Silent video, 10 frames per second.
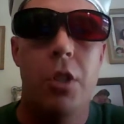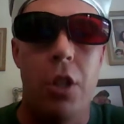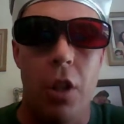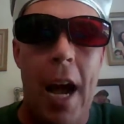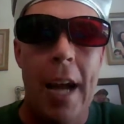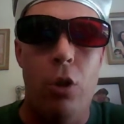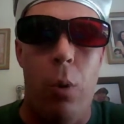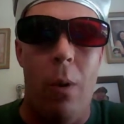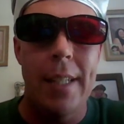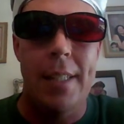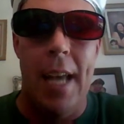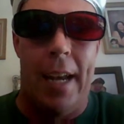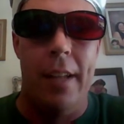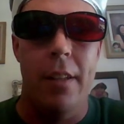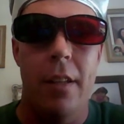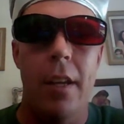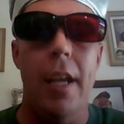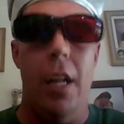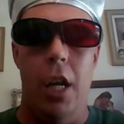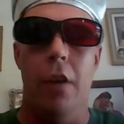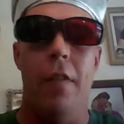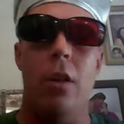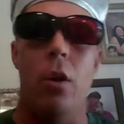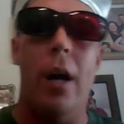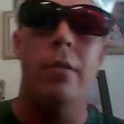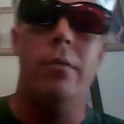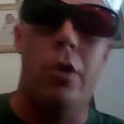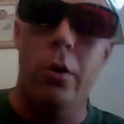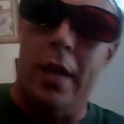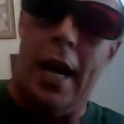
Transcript: July twenty-second, in the year of our Lord, two